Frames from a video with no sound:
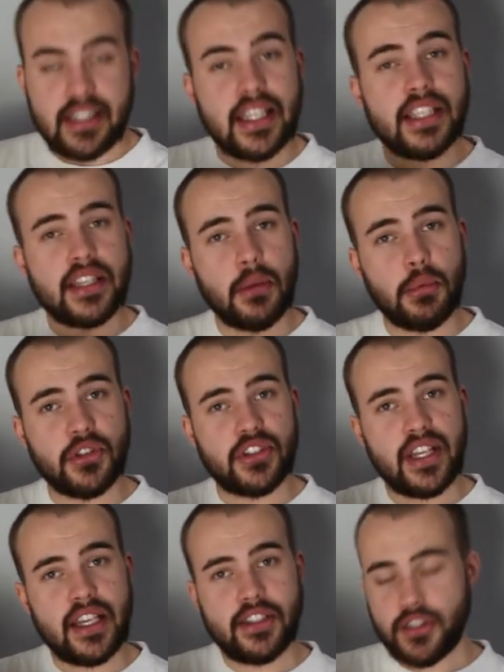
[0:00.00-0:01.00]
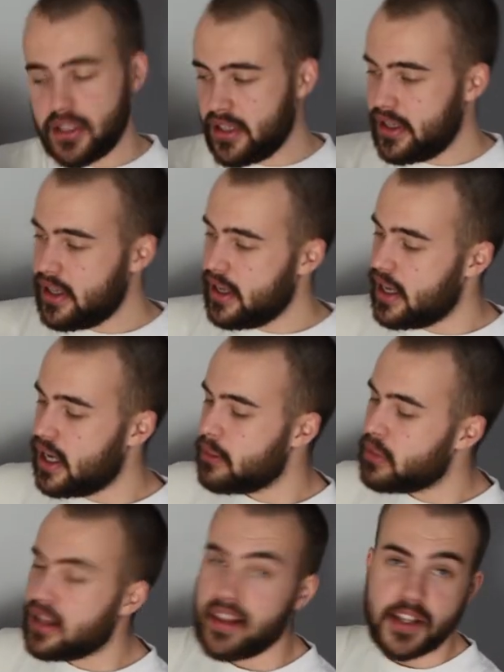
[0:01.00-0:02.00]
it is double stitched, uh,
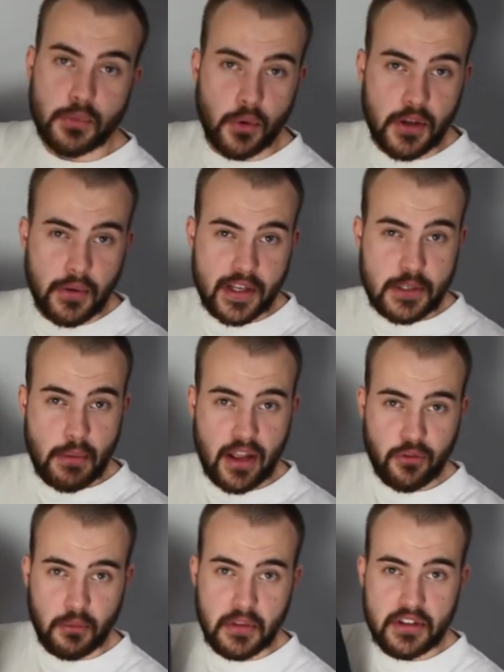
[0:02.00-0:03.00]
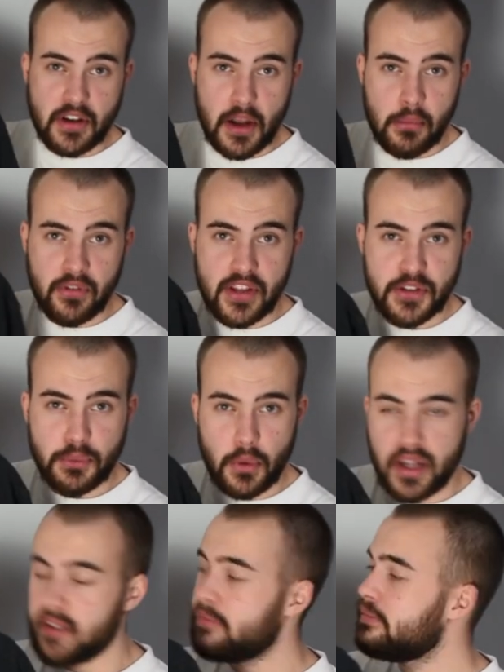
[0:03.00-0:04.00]
but that's what you'd expect from the time on this
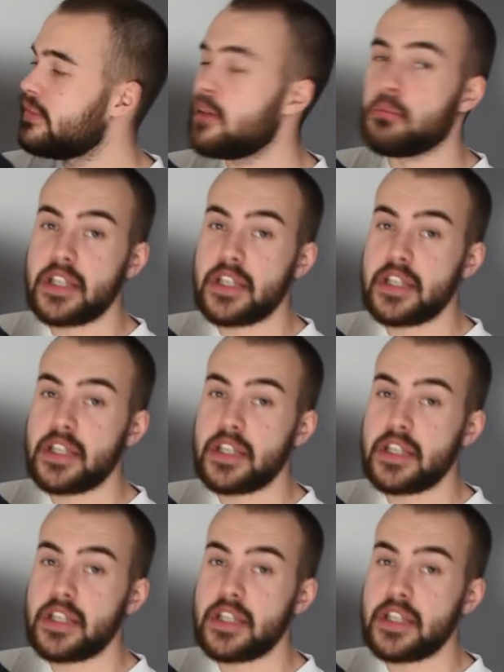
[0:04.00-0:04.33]
one in